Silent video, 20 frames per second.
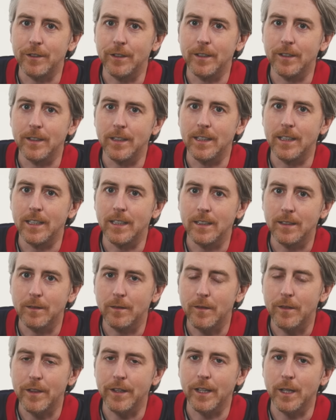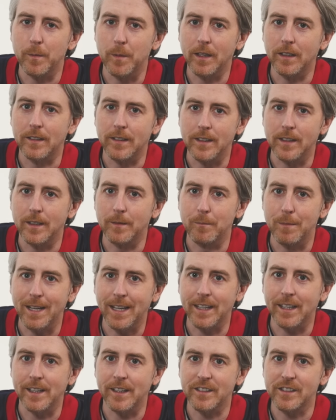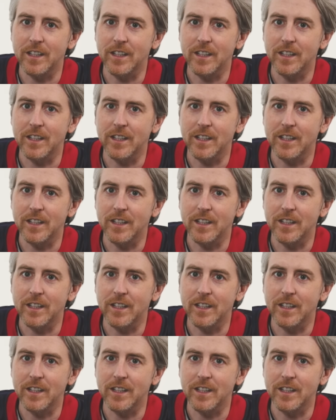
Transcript: you're uh, thinking about uh, making it a